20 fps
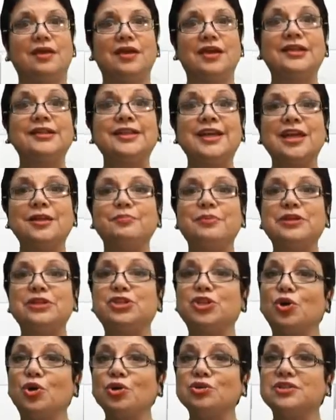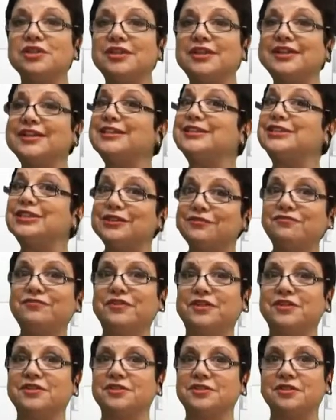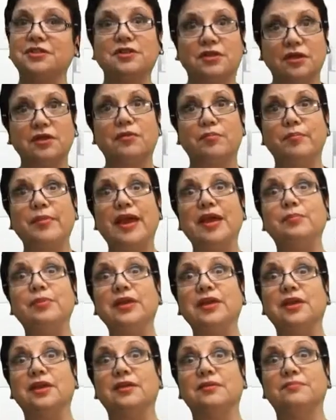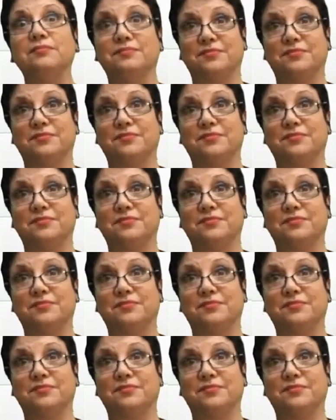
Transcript: it can be totally different maybe.